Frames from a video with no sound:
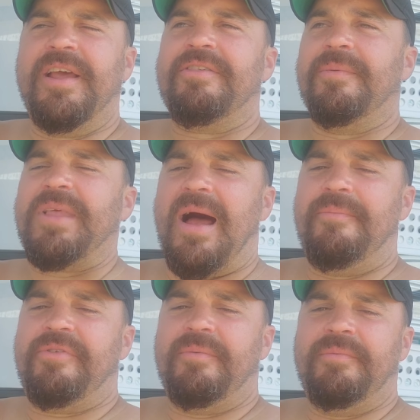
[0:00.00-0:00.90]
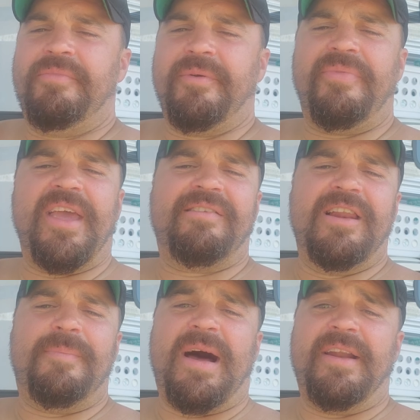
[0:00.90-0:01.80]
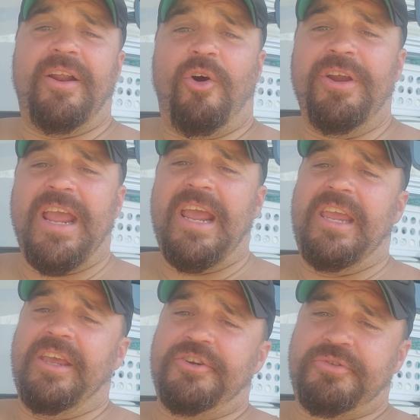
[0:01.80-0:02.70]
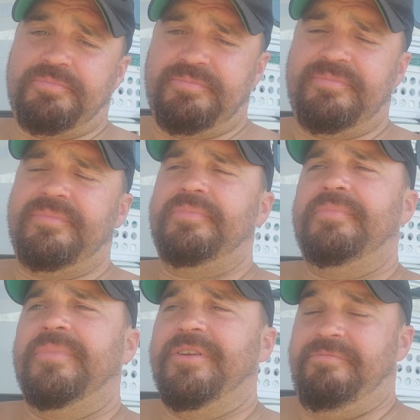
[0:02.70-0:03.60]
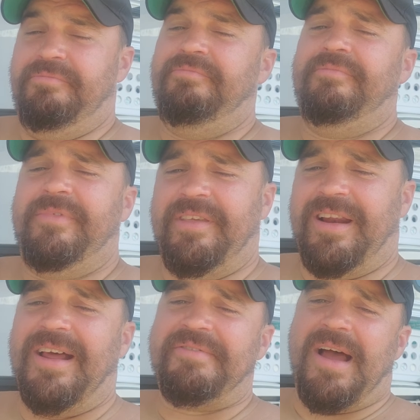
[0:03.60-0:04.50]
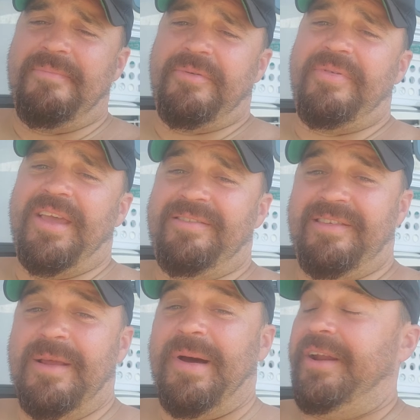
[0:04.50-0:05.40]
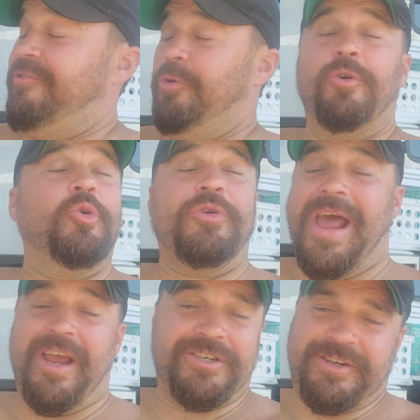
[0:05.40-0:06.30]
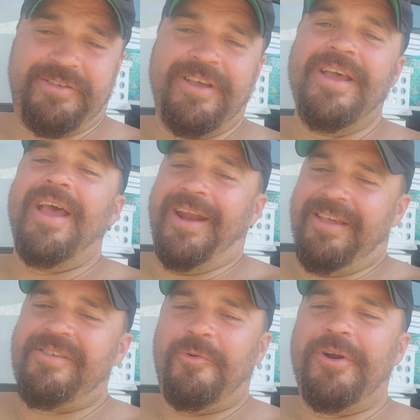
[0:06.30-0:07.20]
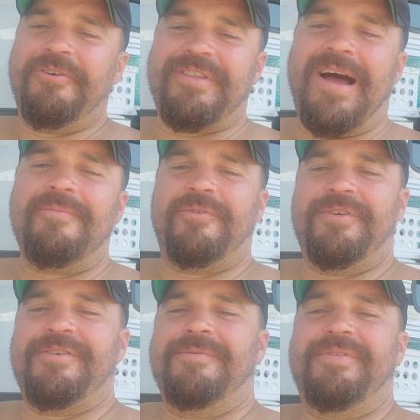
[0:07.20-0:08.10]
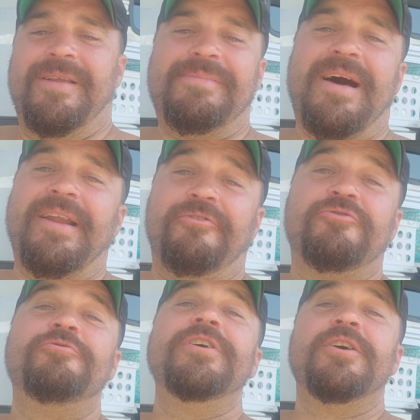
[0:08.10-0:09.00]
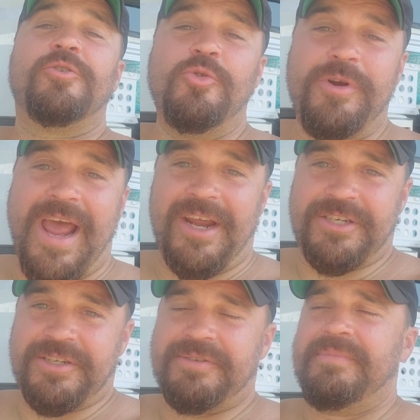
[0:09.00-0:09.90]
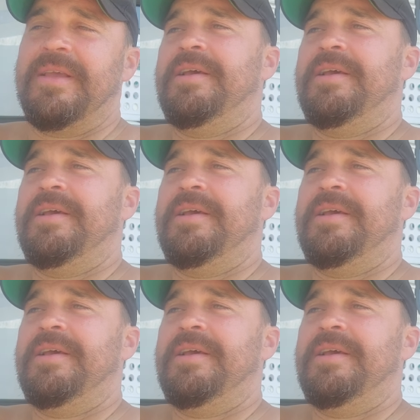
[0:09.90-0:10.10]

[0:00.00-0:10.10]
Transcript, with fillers: sometimes some things slip out that are Yankee-ish. But there's a lot of times some things that slip out that's real coon ashes. And this is one of those times where something slipped out that was real coon ashes.